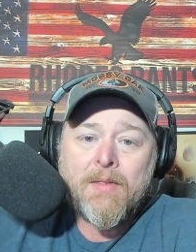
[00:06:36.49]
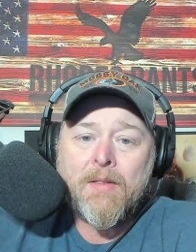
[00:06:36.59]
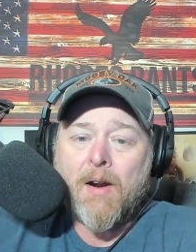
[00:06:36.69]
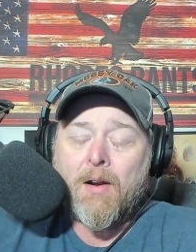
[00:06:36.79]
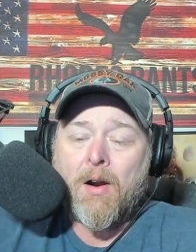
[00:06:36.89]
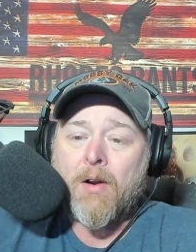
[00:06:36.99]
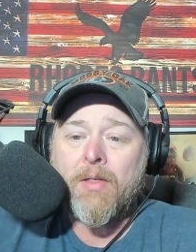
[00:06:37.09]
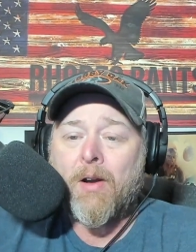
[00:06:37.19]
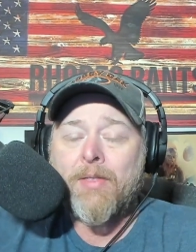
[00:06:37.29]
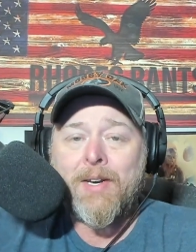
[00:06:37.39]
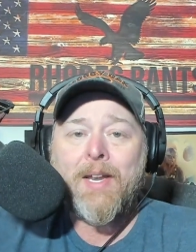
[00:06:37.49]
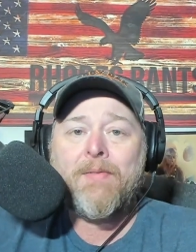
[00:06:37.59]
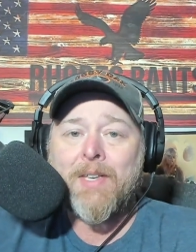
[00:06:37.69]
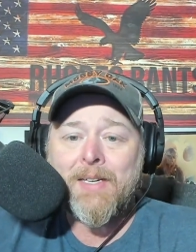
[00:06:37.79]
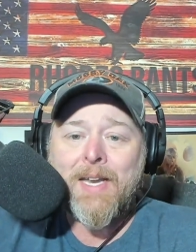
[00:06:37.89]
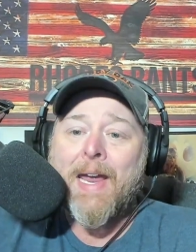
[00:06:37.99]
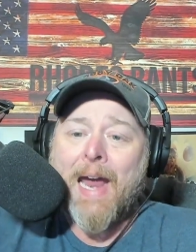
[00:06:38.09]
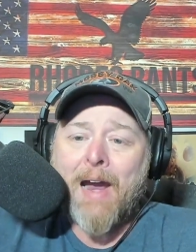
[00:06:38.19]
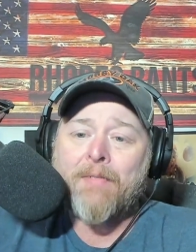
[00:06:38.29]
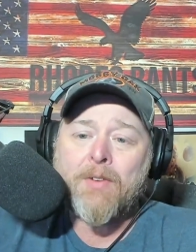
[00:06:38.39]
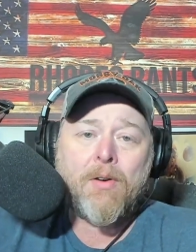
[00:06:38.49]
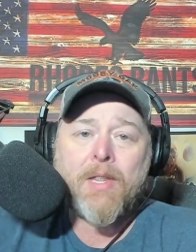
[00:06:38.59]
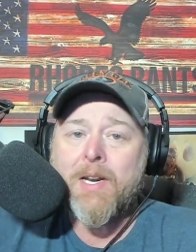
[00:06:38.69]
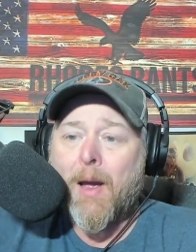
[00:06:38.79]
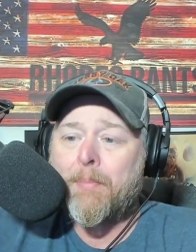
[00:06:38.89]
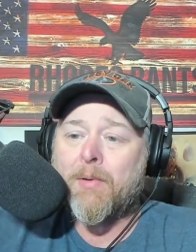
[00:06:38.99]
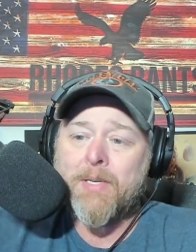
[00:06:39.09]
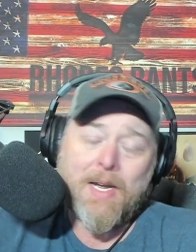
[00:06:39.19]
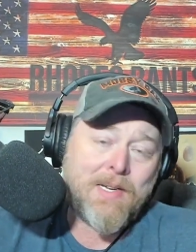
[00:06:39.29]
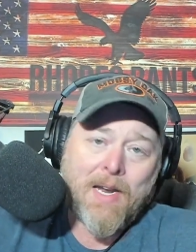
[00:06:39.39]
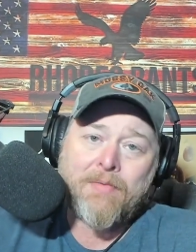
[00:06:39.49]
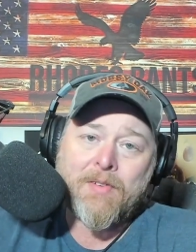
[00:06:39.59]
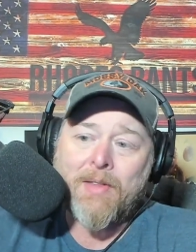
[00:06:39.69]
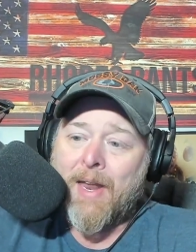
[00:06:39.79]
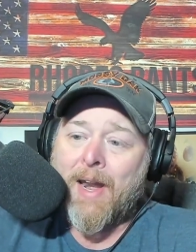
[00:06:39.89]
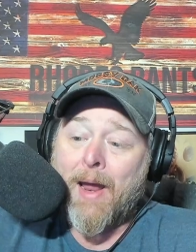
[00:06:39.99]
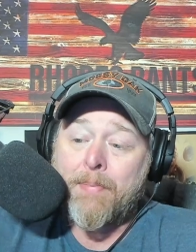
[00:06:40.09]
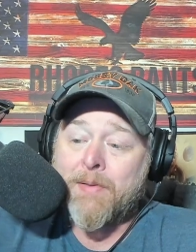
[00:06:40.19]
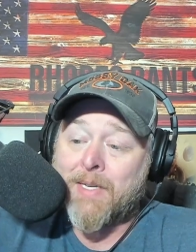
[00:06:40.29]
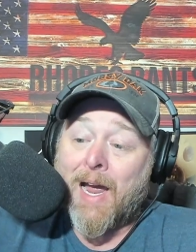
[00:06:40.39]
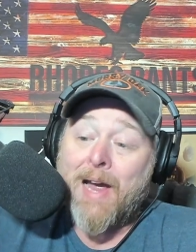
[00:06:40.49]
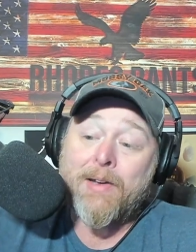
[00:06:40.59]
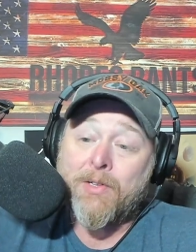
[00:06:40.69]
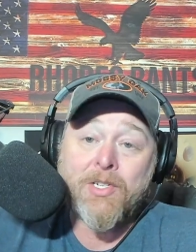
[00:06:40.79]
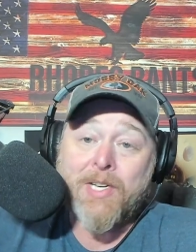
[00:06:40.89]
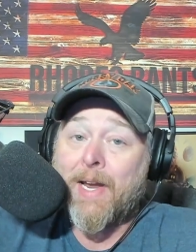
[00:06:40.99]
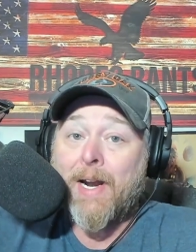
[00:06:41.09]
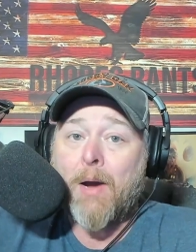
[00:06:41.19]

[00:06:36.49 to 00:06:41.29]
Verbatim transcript: or or, or the, even the day after, the couple of days after that happens, I understand.